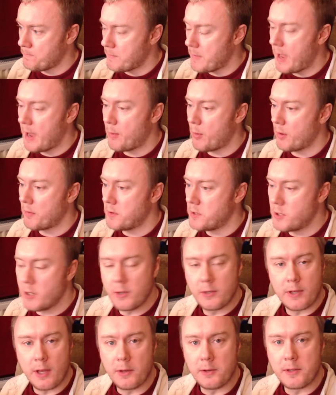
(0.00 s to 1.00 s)
I
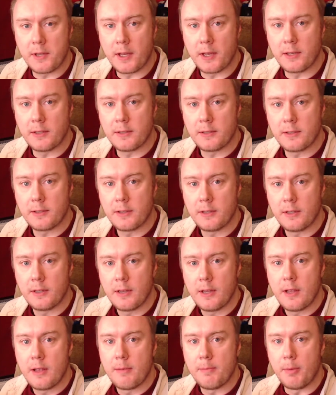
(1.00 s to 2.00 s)
reduce those things.
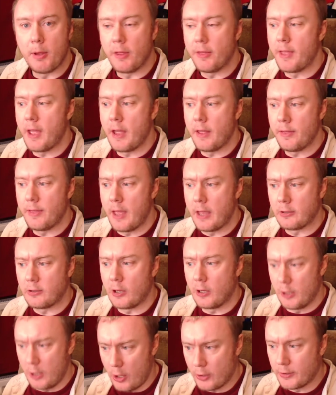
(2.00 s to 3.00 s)
But there's a
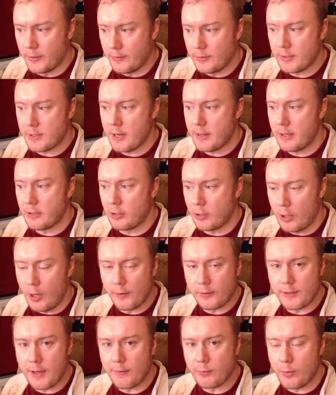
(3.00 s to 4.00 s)
lot of
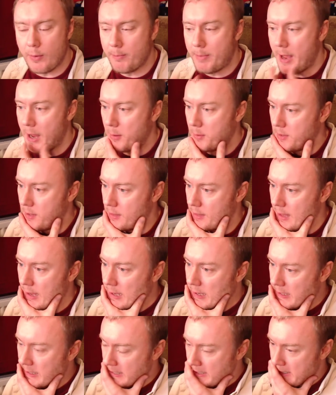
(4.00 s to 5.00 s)
stuff to unpack within that.
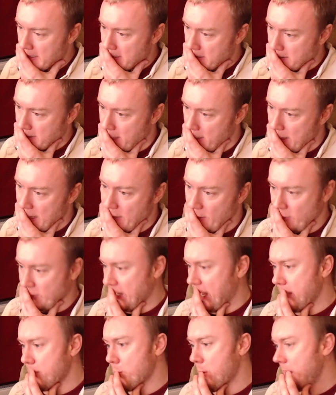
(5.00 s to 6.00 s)
So in the
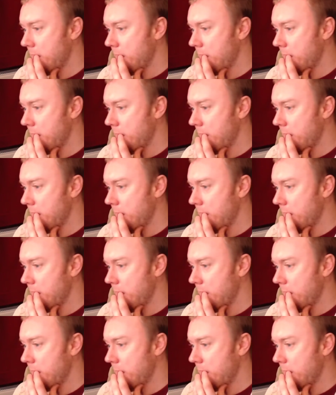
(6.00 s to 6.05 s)
same way